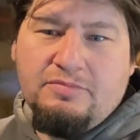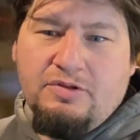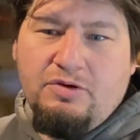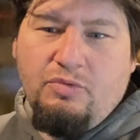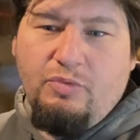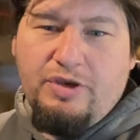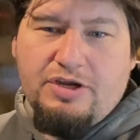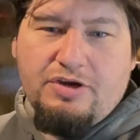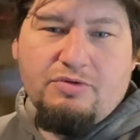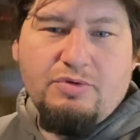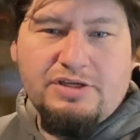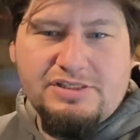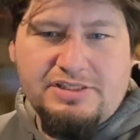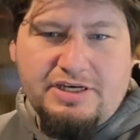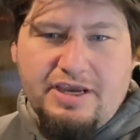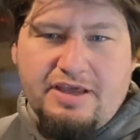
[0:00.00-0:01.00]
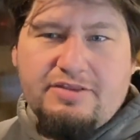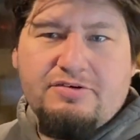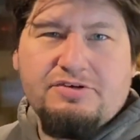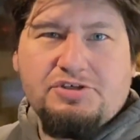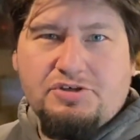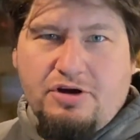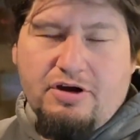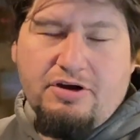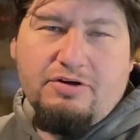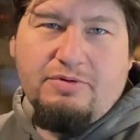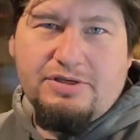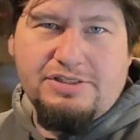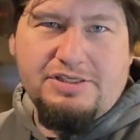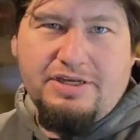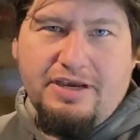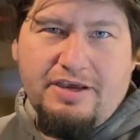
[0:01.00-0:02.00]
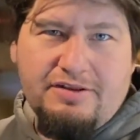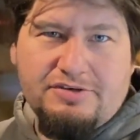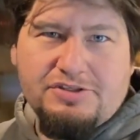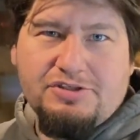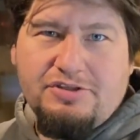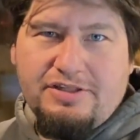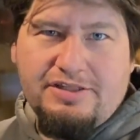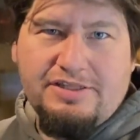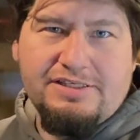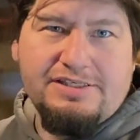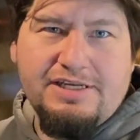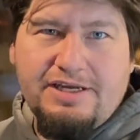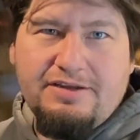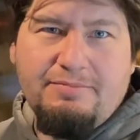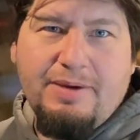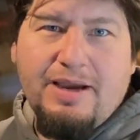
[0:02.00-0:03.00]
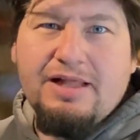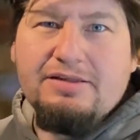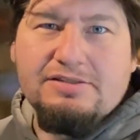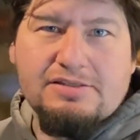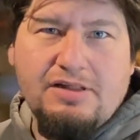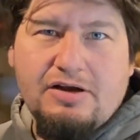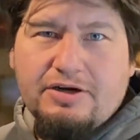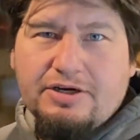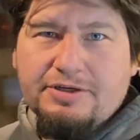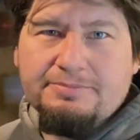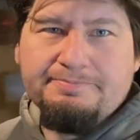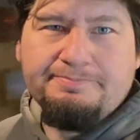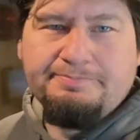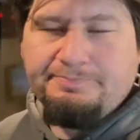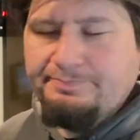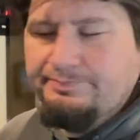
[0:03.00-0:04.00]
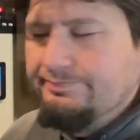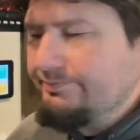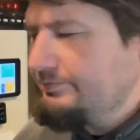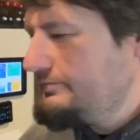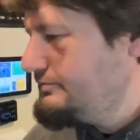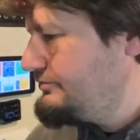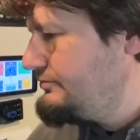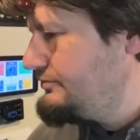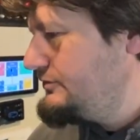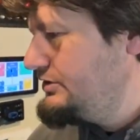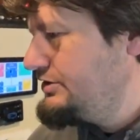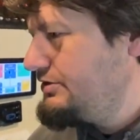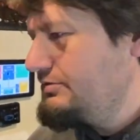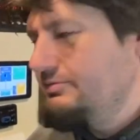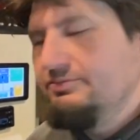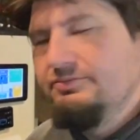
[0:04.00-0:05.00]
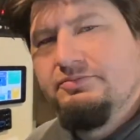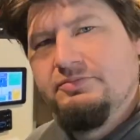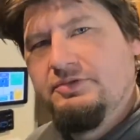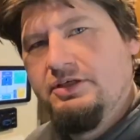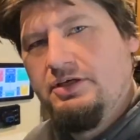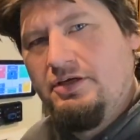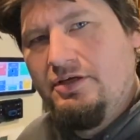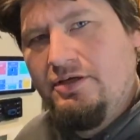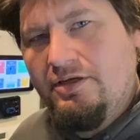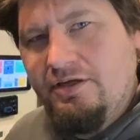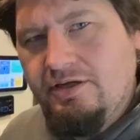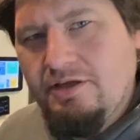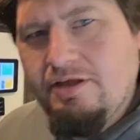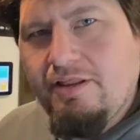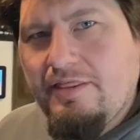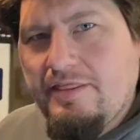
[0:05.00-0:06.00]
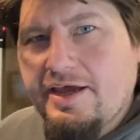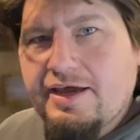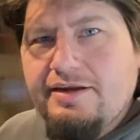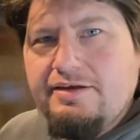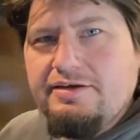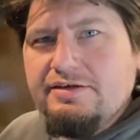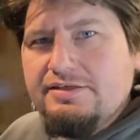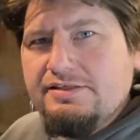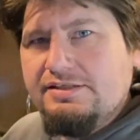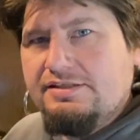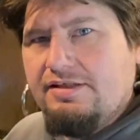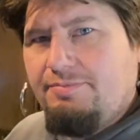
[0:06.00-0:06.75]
weaker ones together and stronger ones together so that they stay in balance longer. So that is the